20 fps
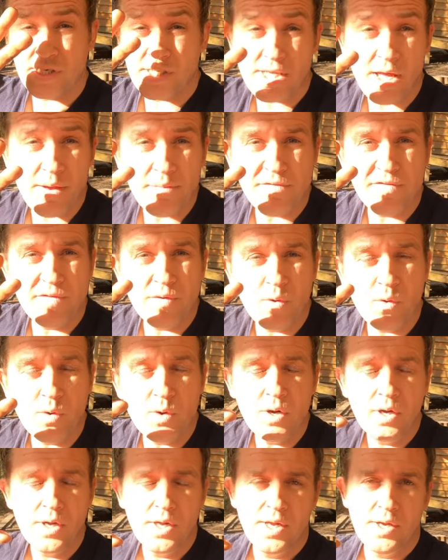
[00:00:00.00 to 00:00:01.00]
step
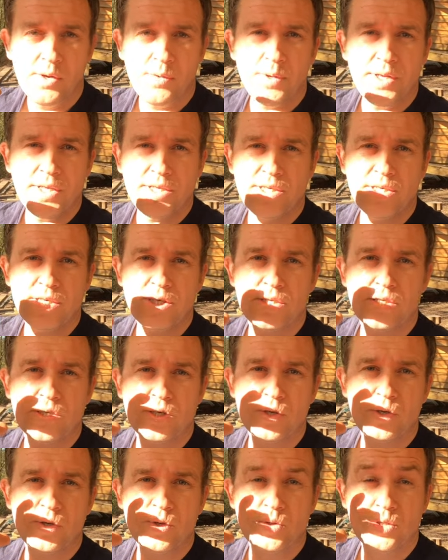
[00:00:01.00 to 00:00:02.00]
four, which is
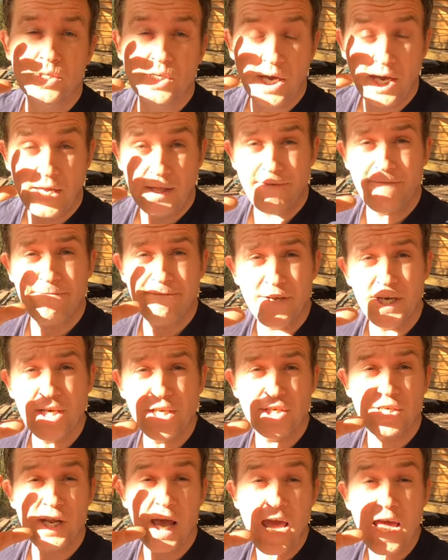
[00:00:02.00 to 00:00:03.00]
to take the
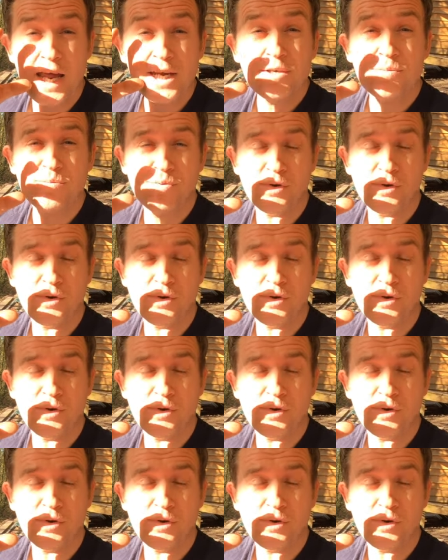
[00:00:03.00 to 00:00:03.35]
finished end